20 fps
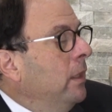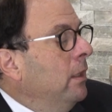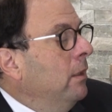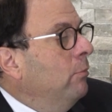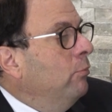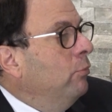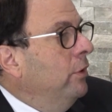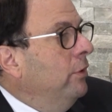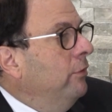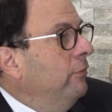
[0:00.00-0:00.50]

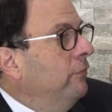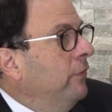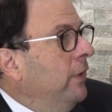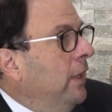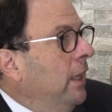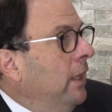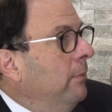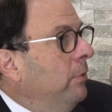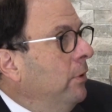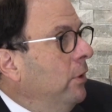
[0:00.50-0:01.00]

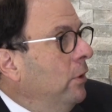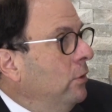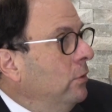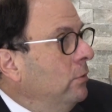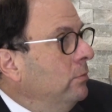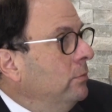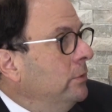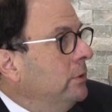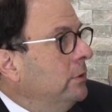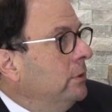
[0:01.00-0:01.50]
prefab
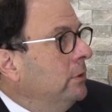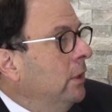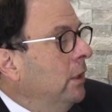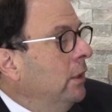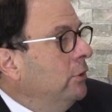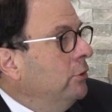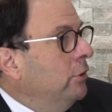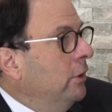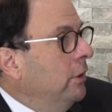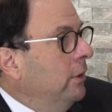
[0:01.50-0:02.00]
homes
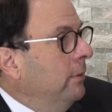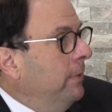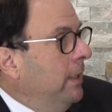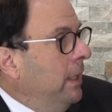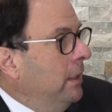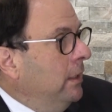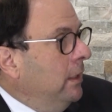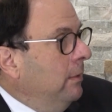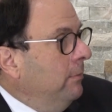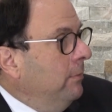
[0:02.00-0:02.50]
during the
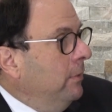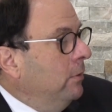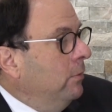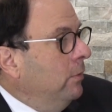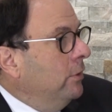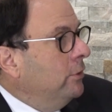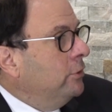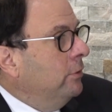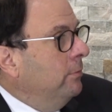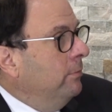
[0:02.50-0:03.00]
pandemic
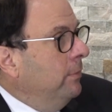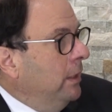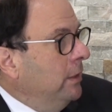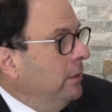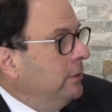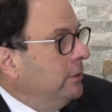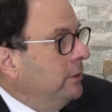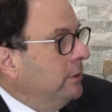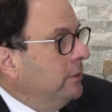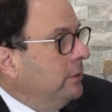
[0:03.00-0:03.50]
with
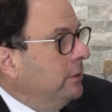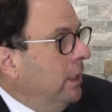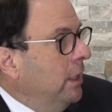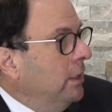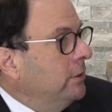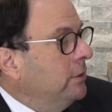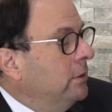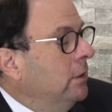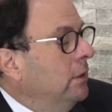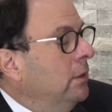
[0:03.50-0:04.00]
tremendous
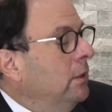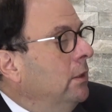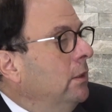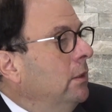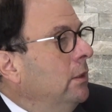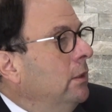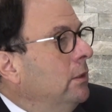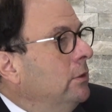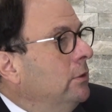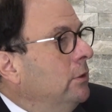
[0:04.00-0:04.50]
success.
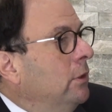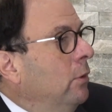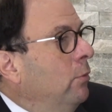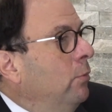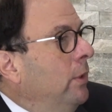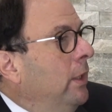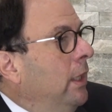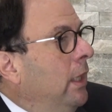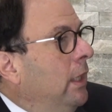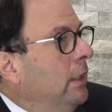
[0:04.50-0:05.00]
So
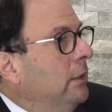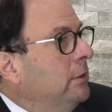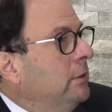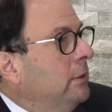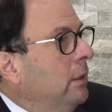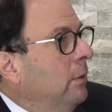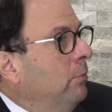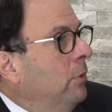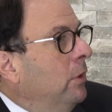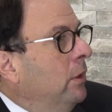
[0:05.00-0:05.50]
we had
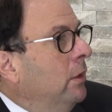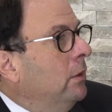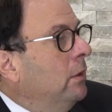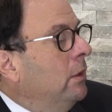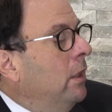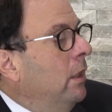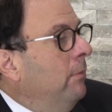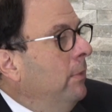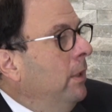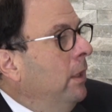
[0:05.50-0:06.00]
someone
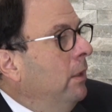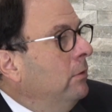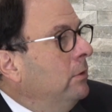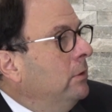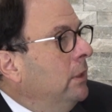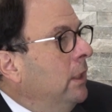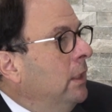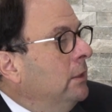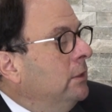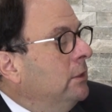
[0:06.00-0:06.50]
come
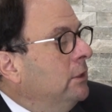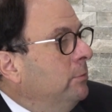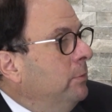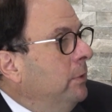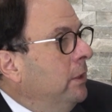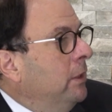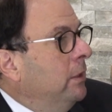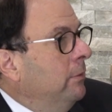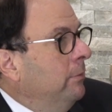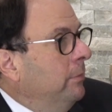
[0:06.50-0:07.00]
out and
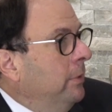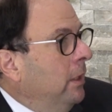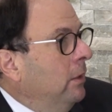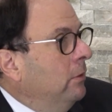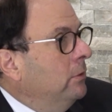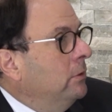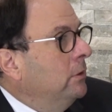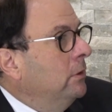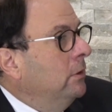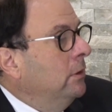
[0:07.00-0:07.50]
speak
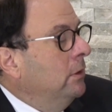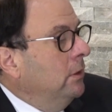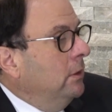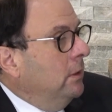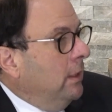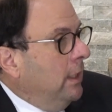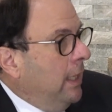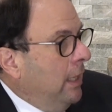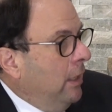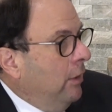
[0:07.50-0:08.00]
about
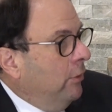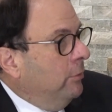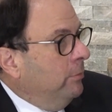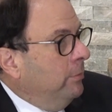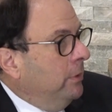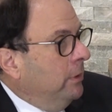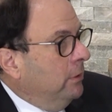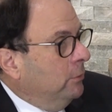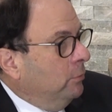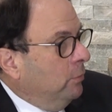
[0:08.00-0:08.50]
how to
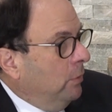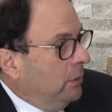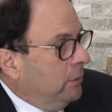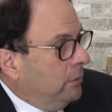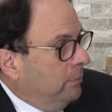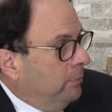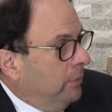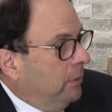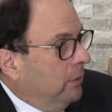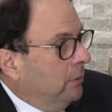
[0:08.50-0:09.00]
build,
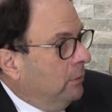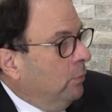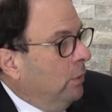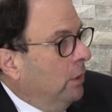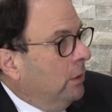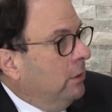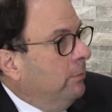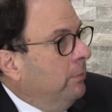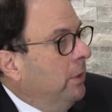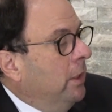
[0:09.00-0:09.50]
and
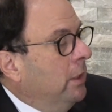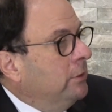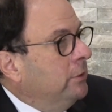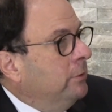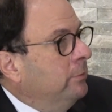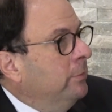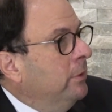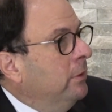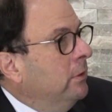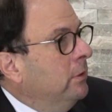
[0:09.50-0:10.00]
what the
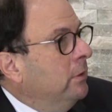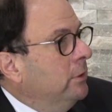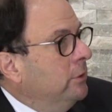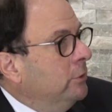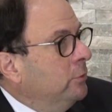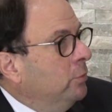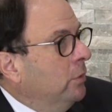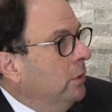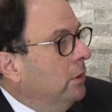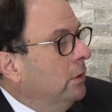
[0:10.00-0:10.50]

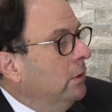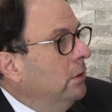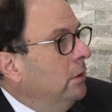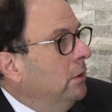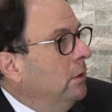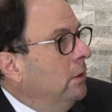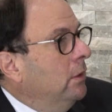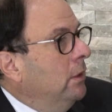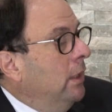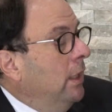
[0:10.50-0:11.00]
possibilities were,
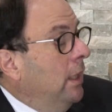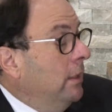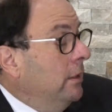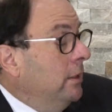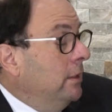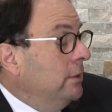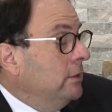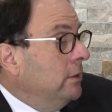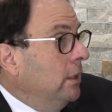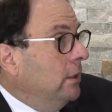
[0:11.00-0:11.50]
and
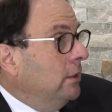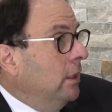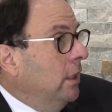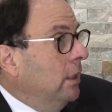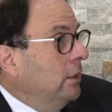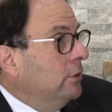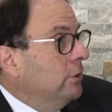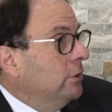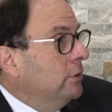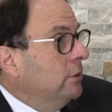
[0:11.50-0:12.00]
things like
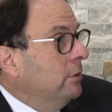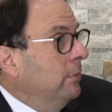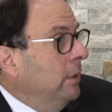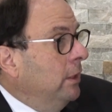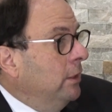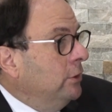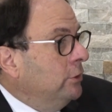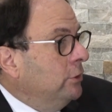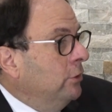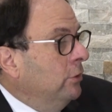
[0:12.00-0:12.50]
that, just to
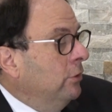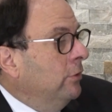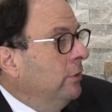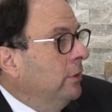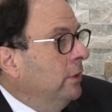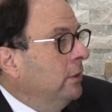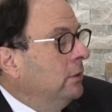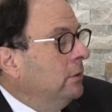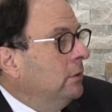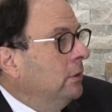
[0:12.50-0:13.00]
make sure
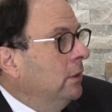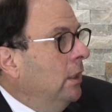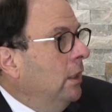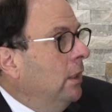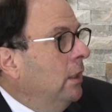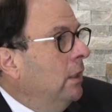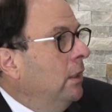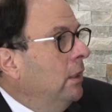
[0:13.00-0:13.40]
that